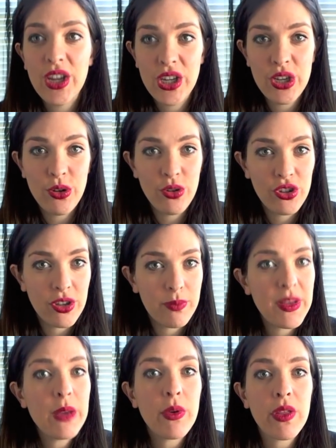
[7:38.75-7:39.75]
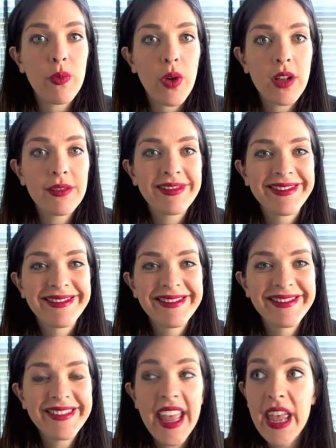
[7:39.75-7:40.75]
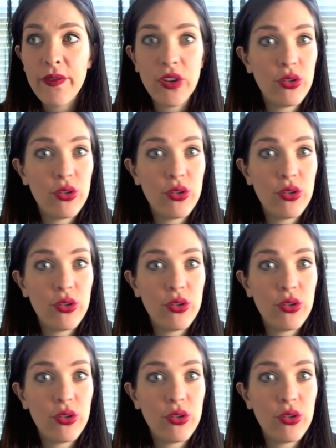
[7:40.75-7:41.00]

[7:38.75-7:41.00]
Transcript: you should be with one. If